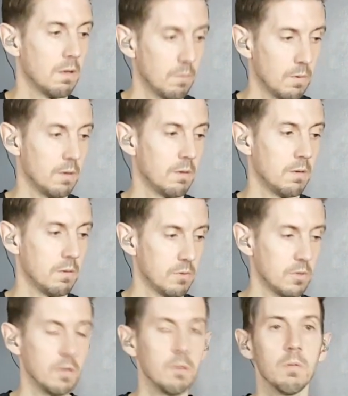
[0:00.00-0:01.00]
One,
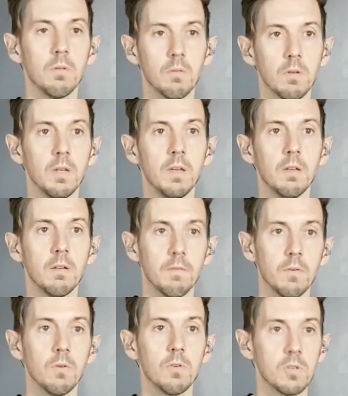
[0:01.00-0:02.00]
2, 3,
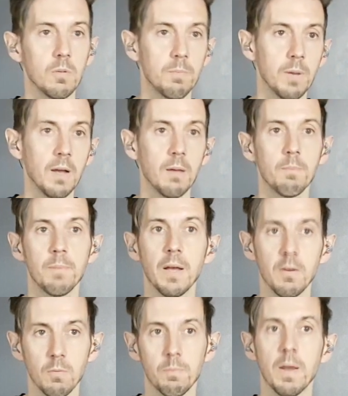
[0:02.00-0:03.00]
4. So ba ba
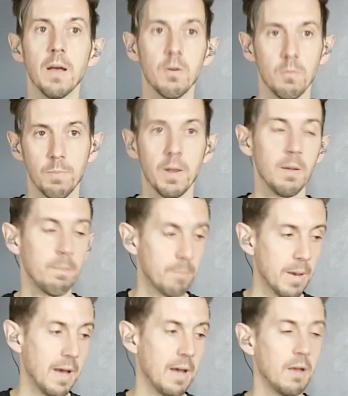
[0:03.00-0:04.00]
ba ba
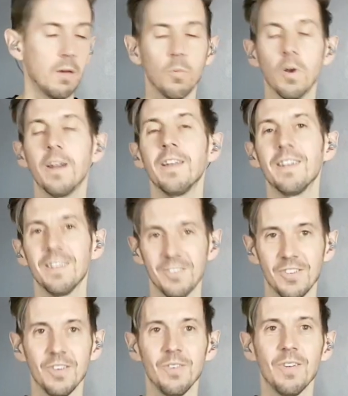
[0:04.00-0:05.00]
ba. 1,
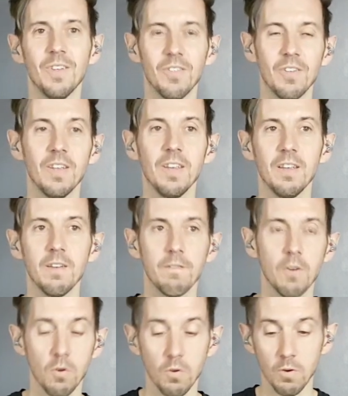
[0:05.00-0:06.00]
2, 3,
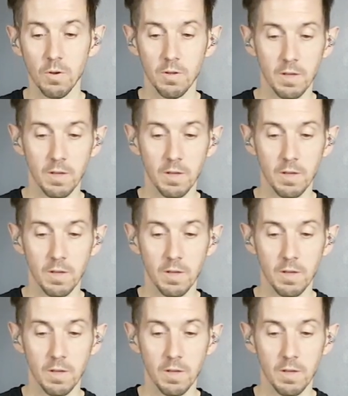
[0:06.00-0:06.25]
4.